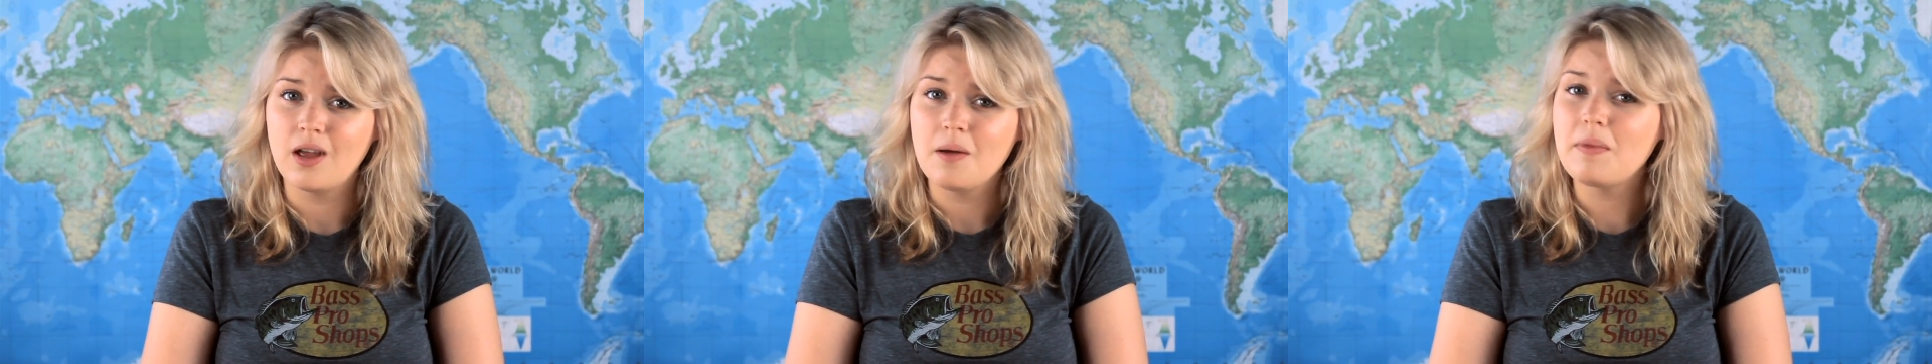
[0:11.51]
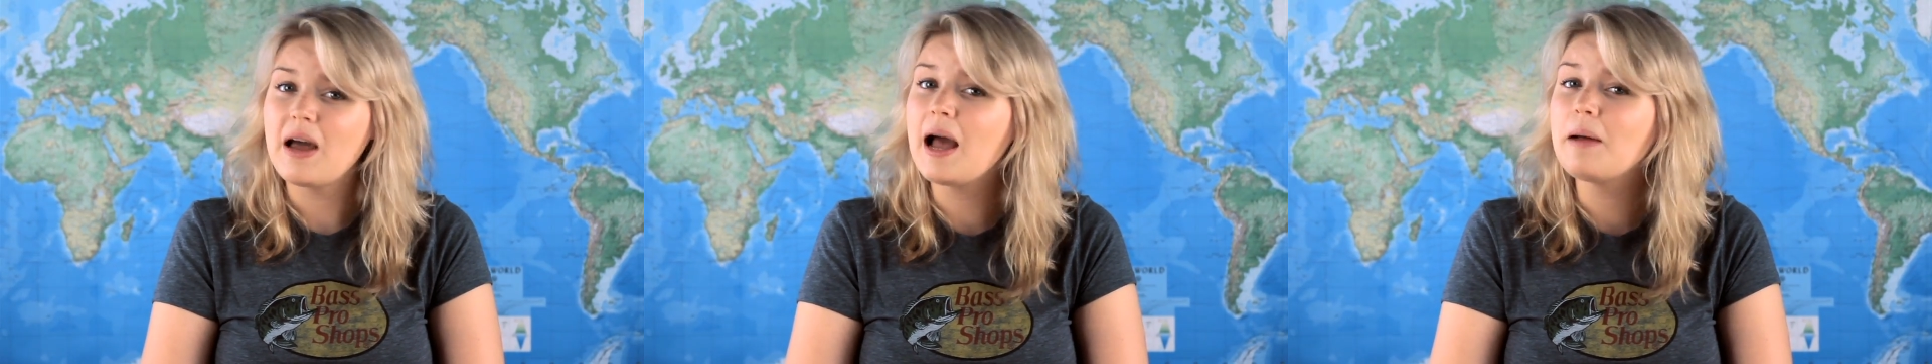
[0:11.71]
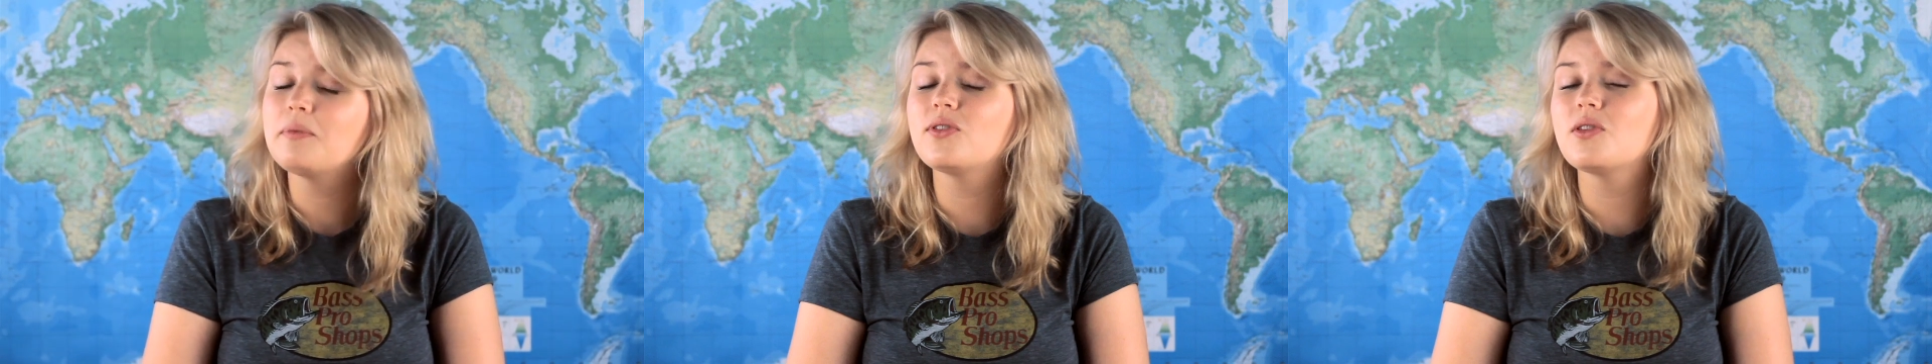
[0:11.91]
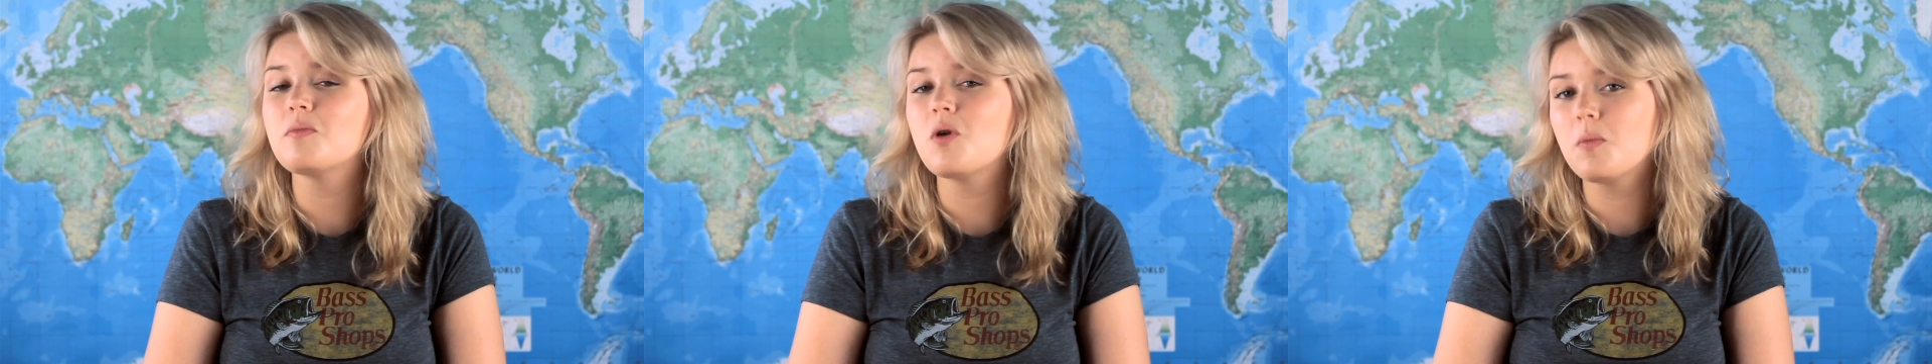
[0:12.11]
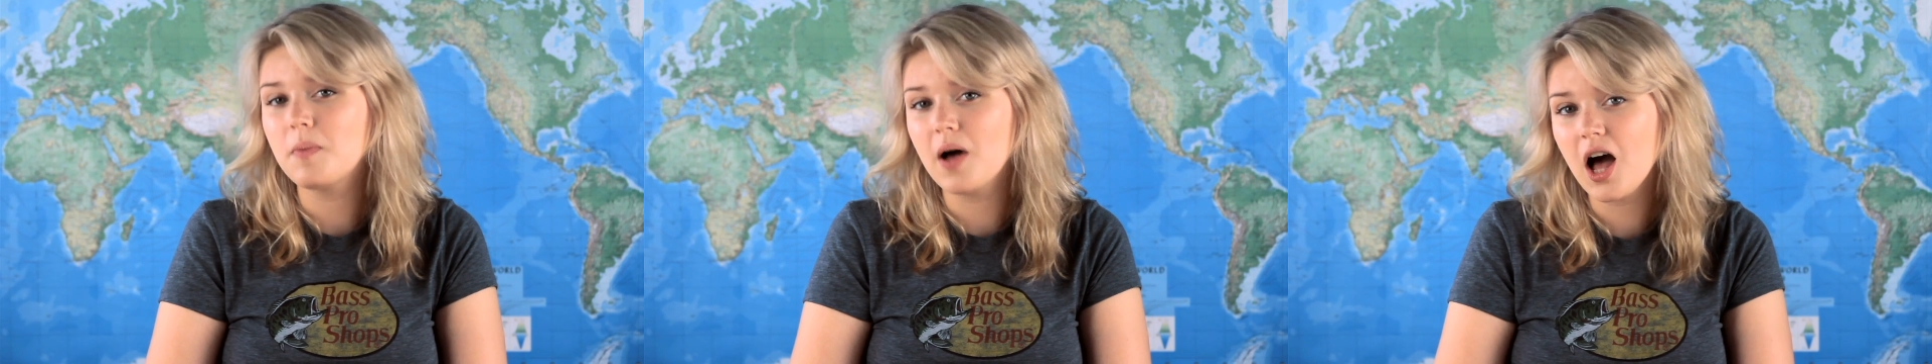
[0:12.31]
Perhaps the
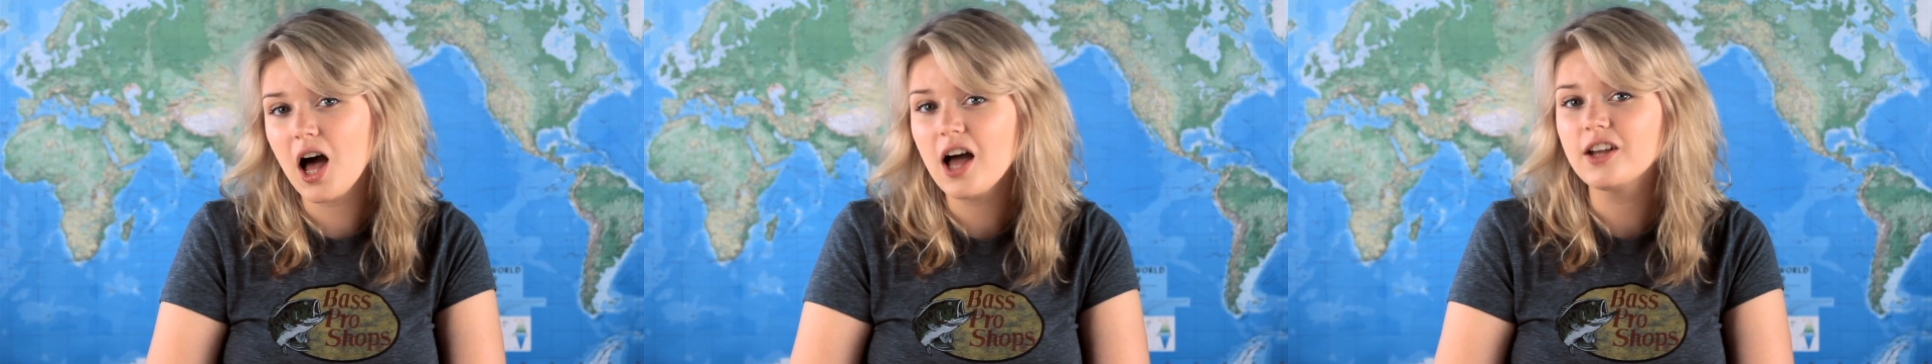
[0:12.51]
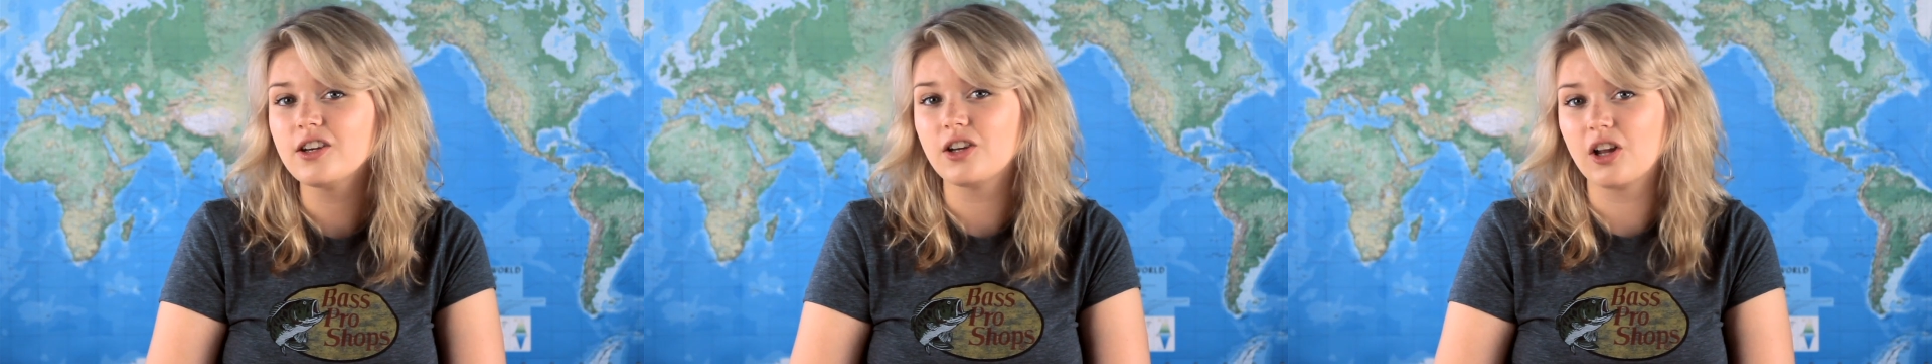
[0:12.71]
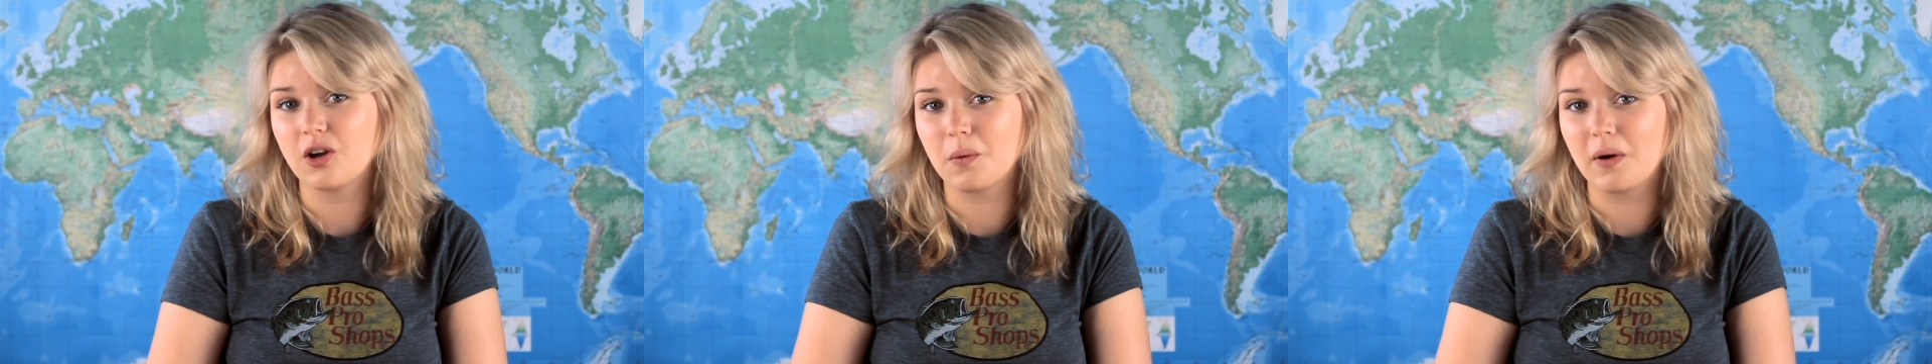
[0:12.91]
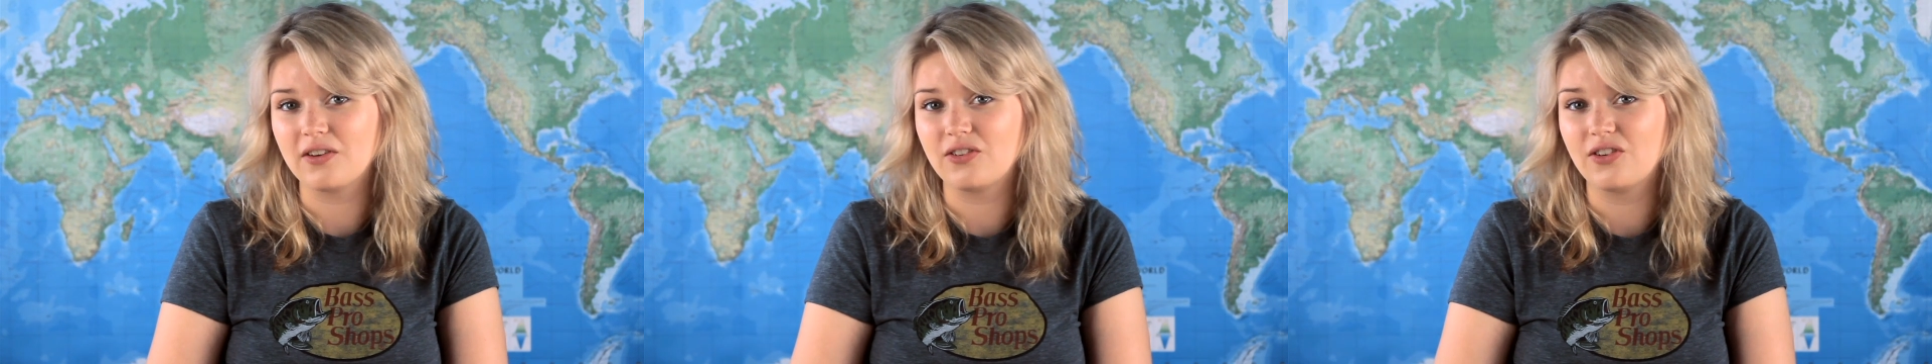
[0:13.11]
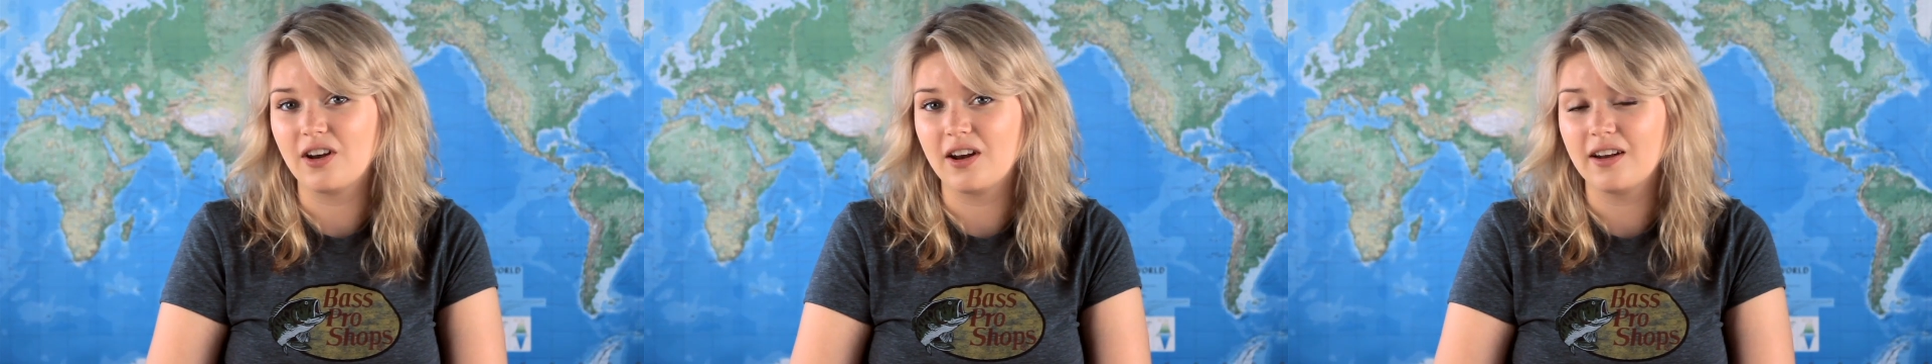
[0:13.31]
more pertinent question